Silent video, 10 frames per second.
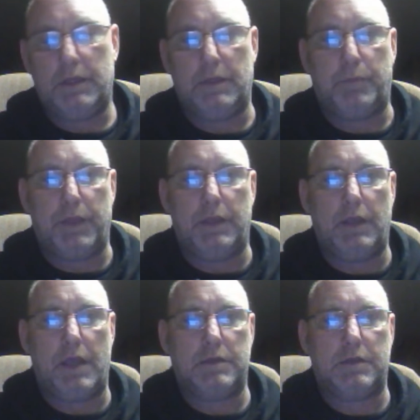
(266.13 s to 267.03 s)
the
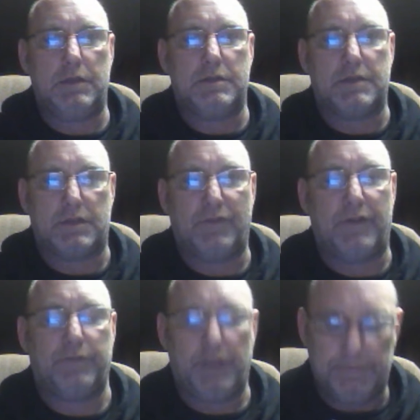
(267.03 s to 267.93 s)

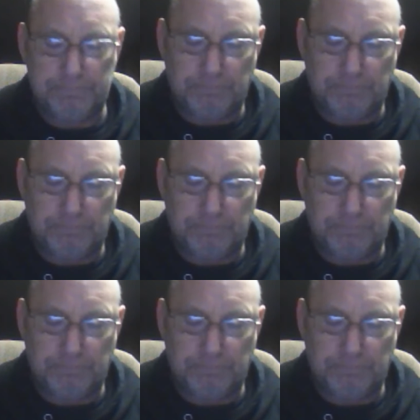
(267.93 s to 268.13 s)
P18650.